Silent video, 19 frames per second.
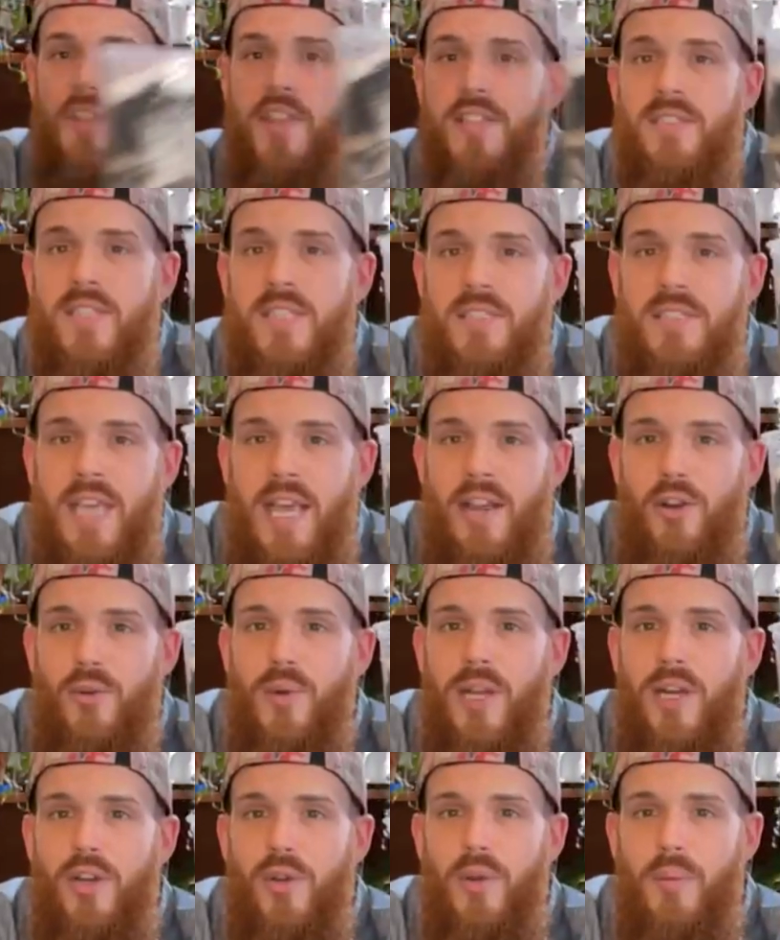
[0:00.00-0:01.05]
this container.
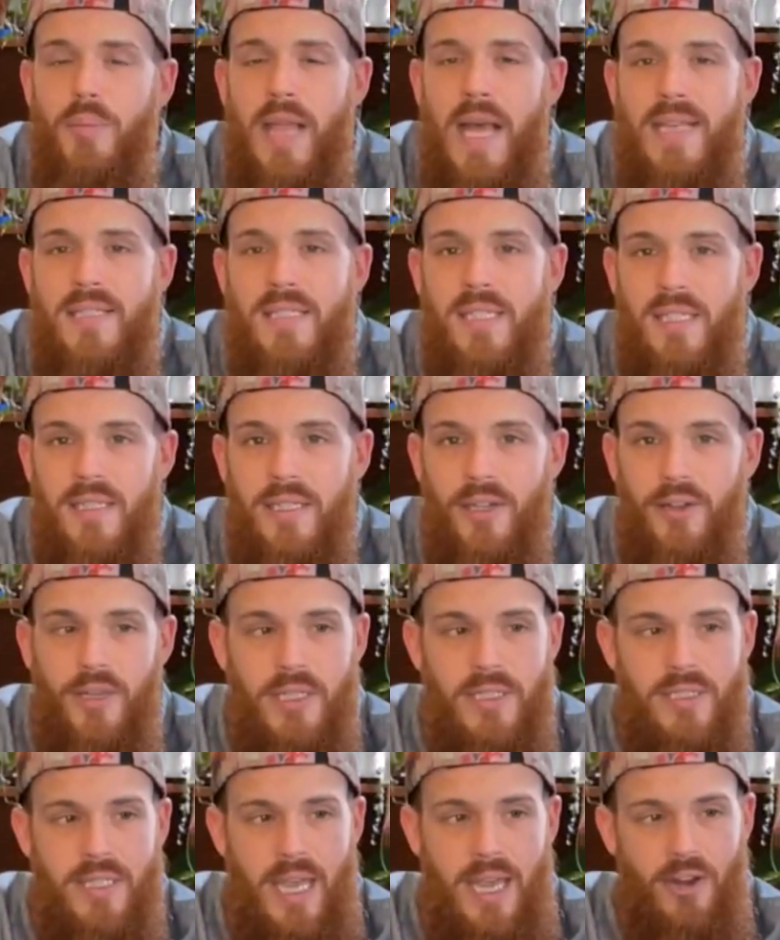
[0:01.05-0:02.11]
We're gonna do a plastic clear
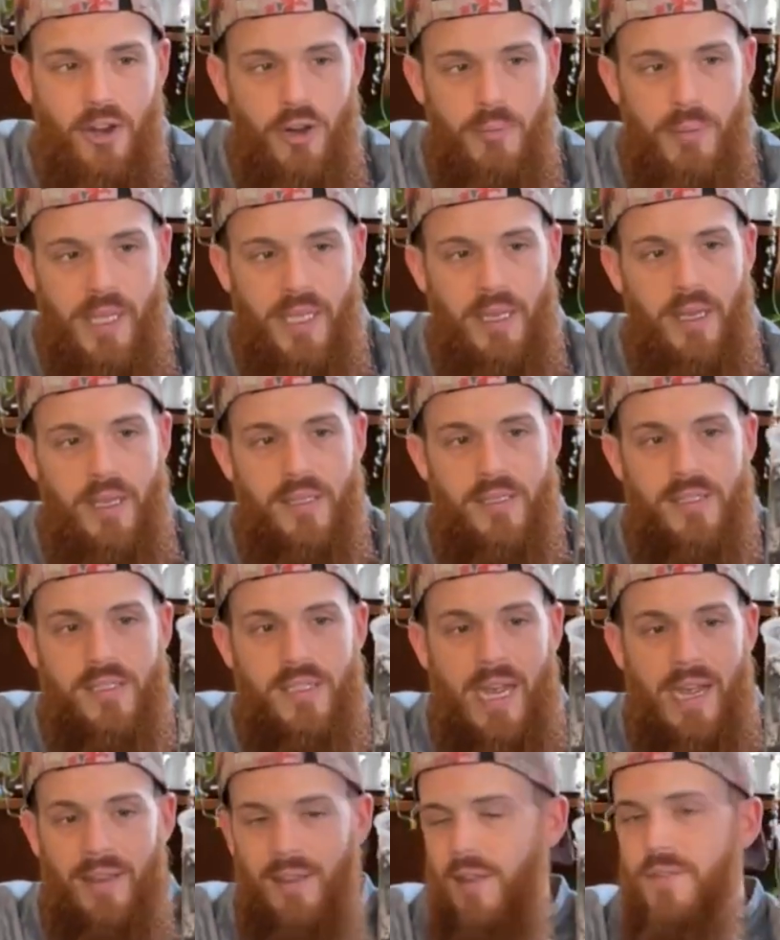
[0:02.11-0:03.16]
container
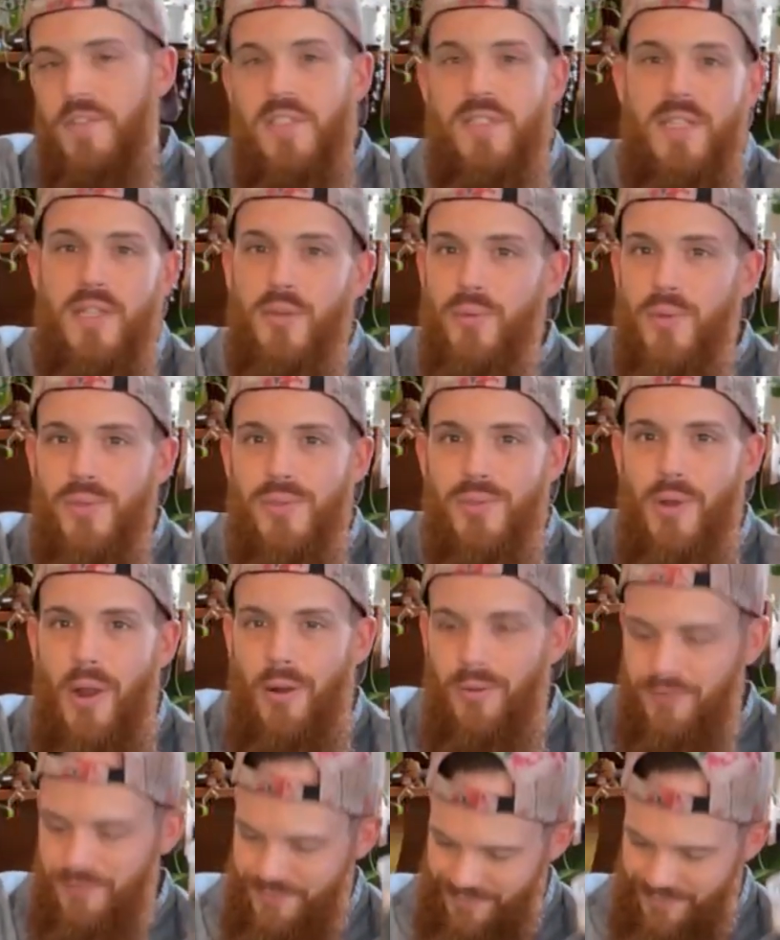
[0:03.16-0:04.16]
because I love to see the roots grow.